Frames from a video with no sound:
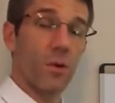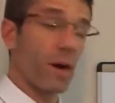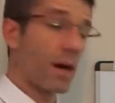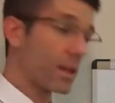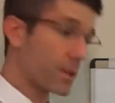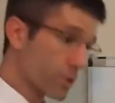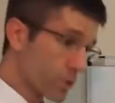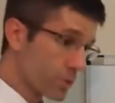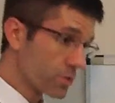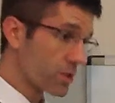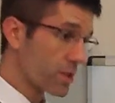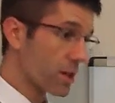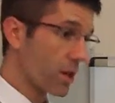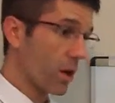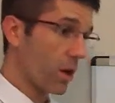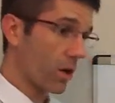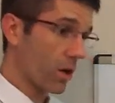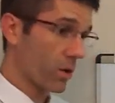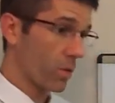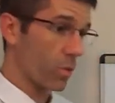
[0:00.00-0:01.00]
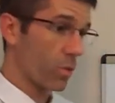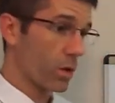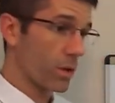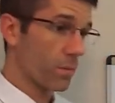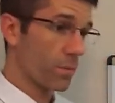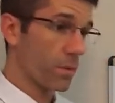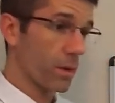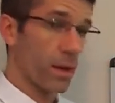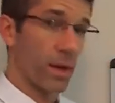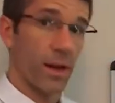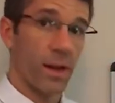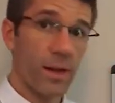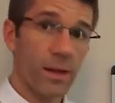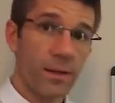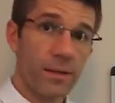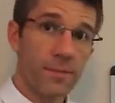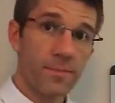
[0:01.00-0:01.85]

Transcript: I lose a yard in one play.